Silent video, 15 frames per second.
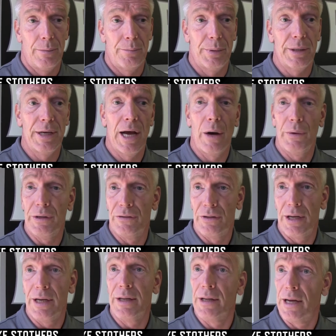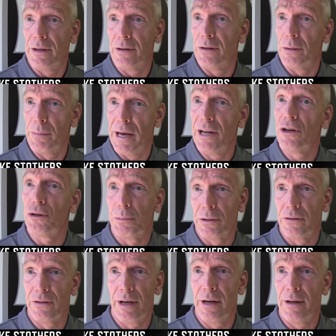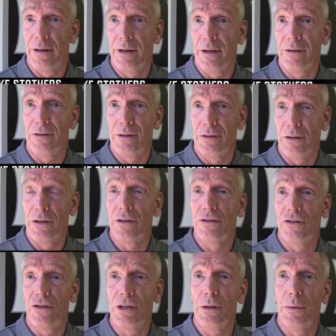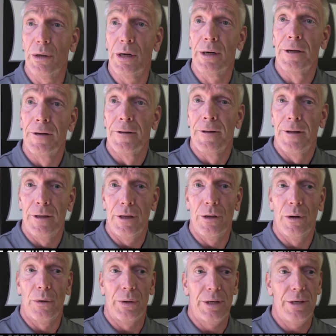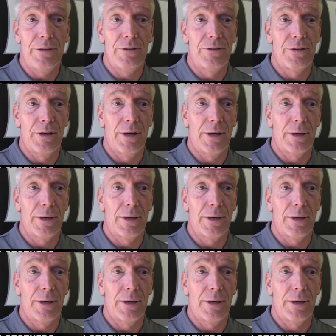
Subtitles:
But now he's taken that to the management side of things, and you can see where, you know, he's